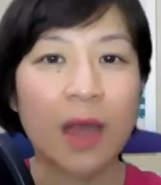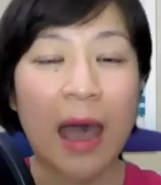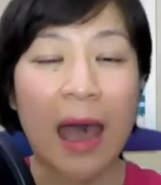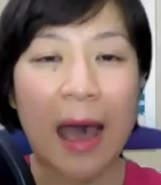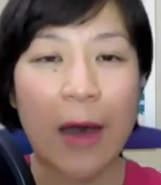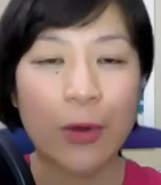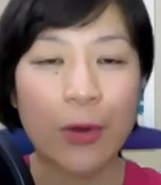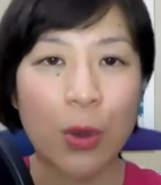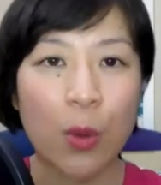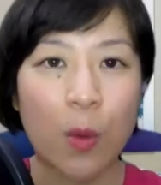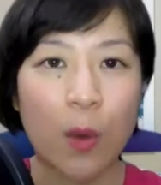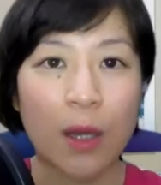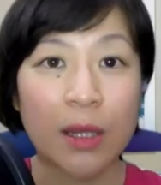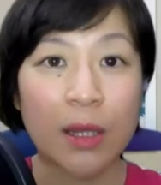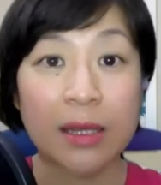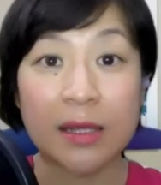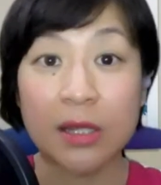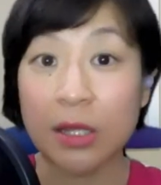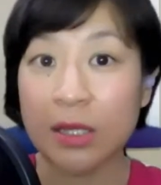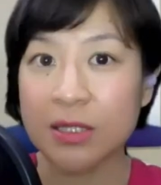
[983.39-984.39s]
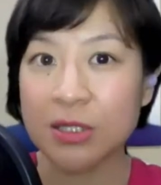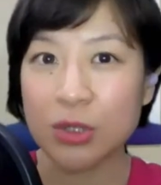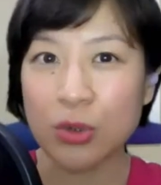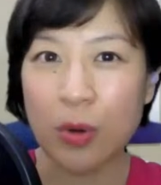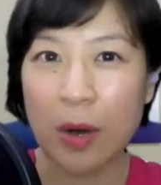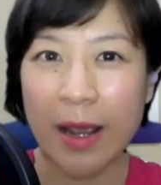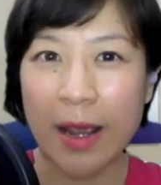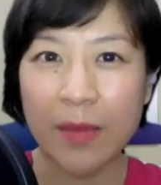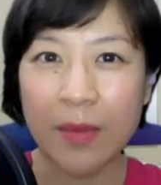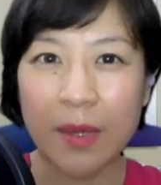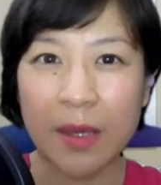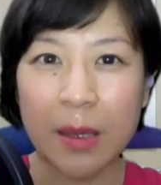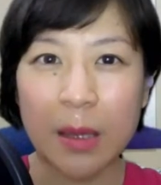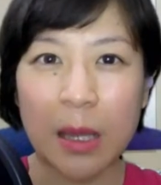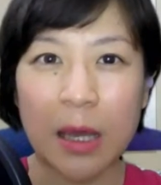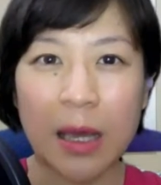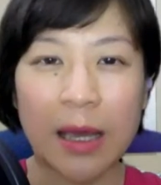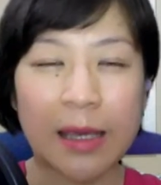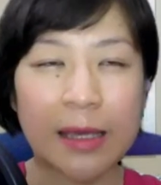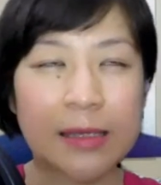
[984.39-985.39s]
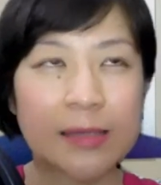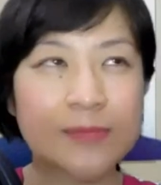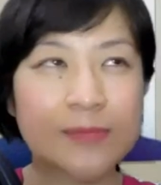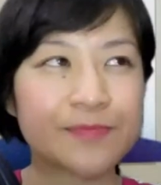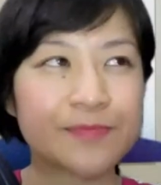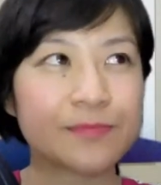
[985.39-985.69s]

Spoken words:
how you want to describe it. Like,